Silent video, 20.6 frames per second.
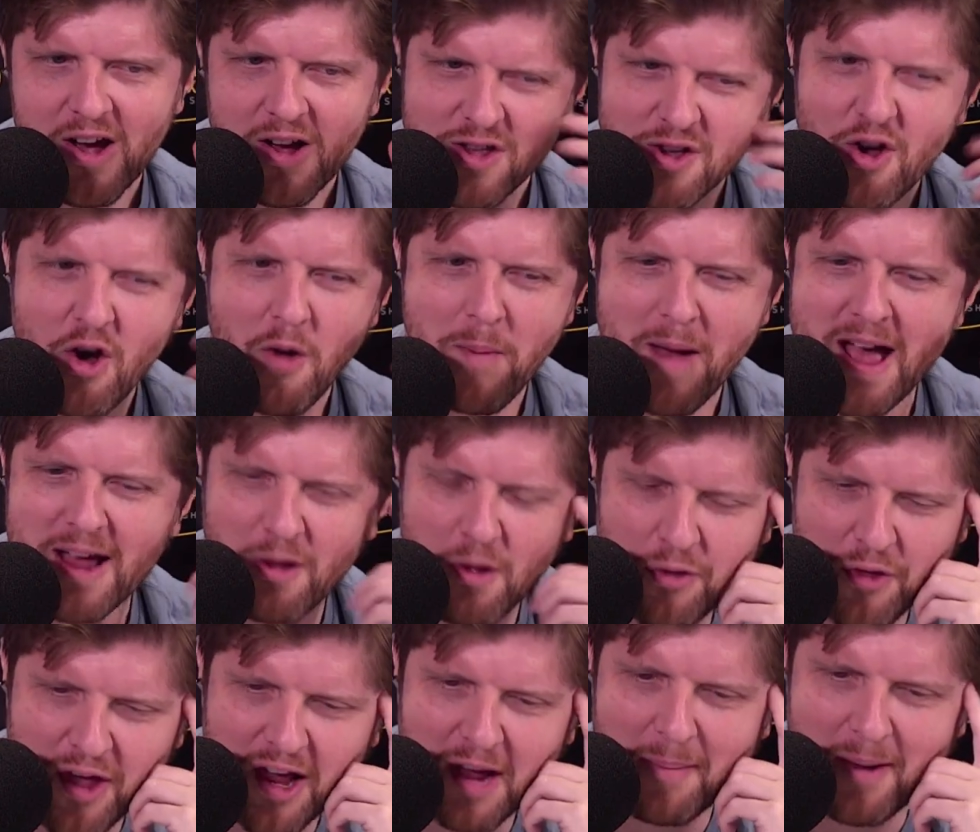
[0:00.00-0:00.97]
You go back, you
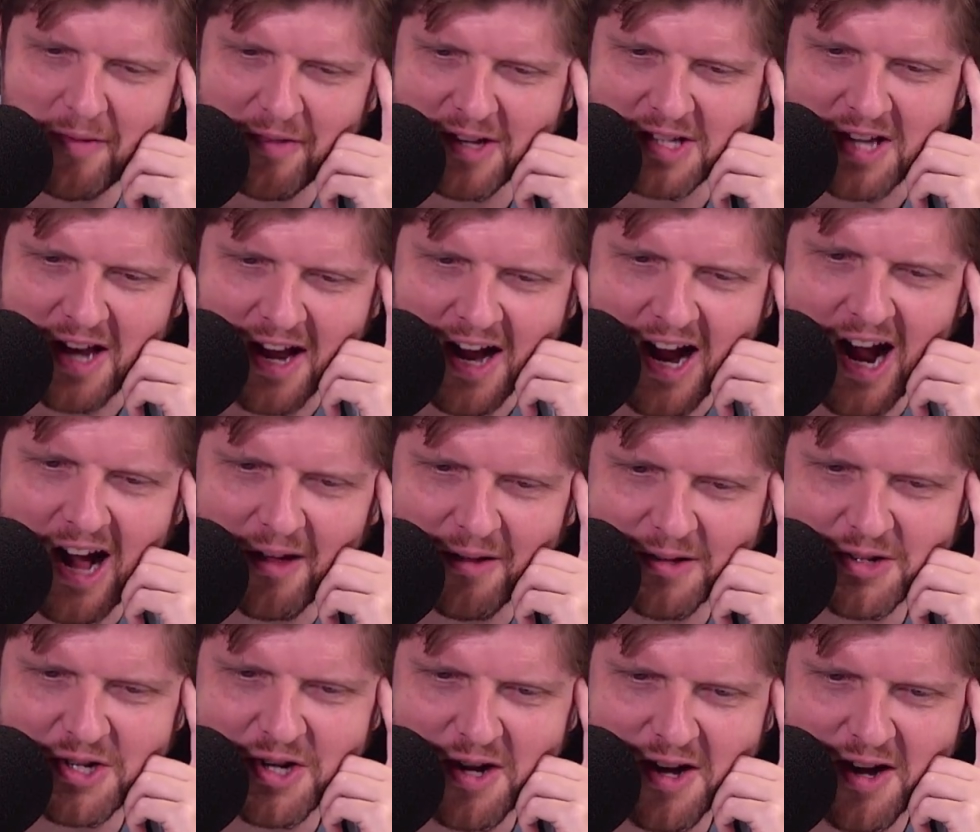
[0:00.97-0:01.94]
think about the
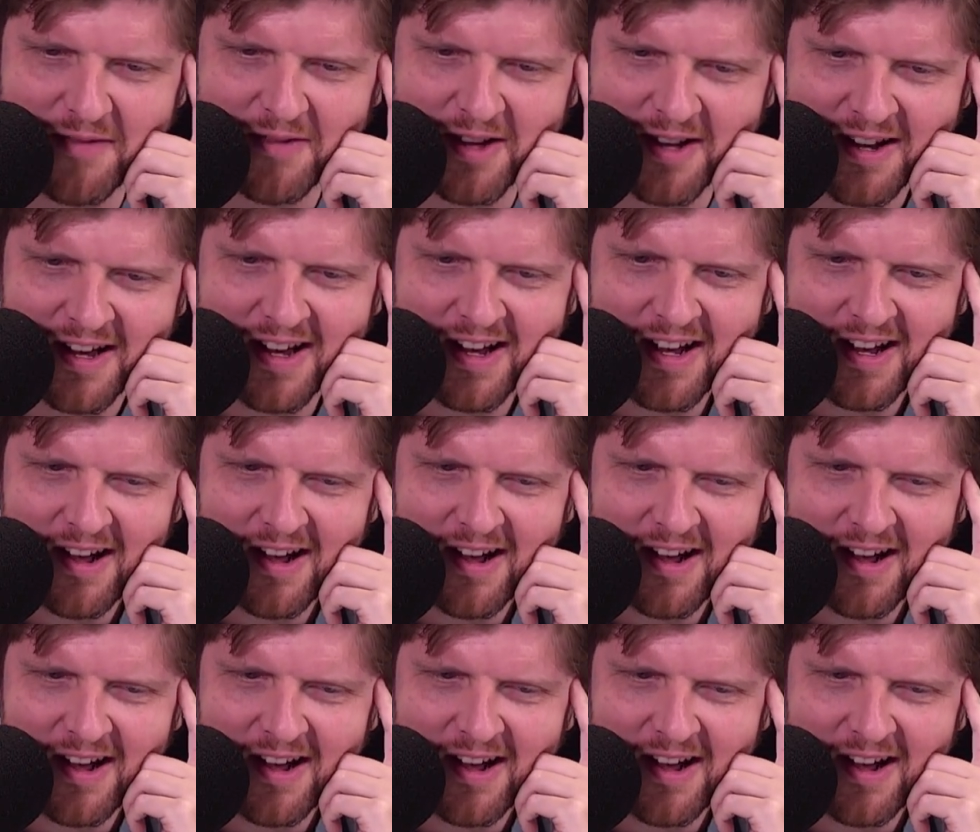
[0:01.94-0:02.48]
psychology of it.